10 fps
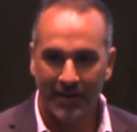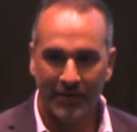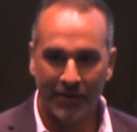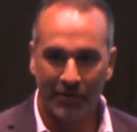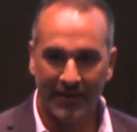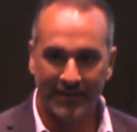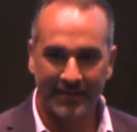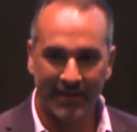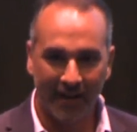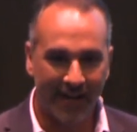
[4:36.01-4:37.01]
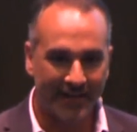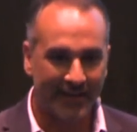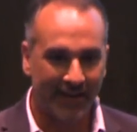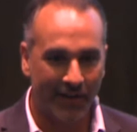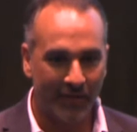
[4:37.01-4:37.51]
that tied
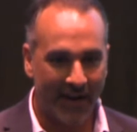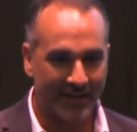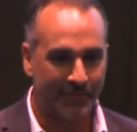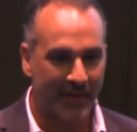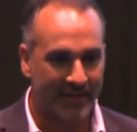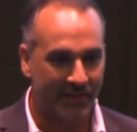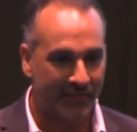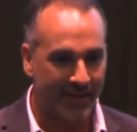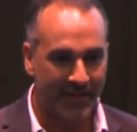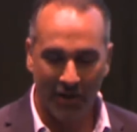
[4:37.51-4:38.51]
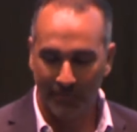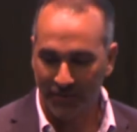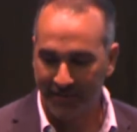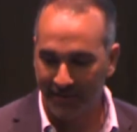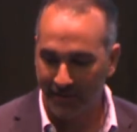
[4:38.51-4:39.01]
to other aspects of
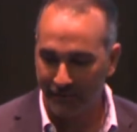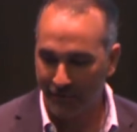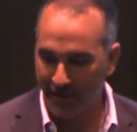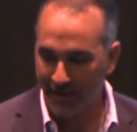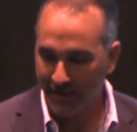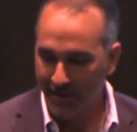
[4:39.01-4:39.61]
e-commerce delivery.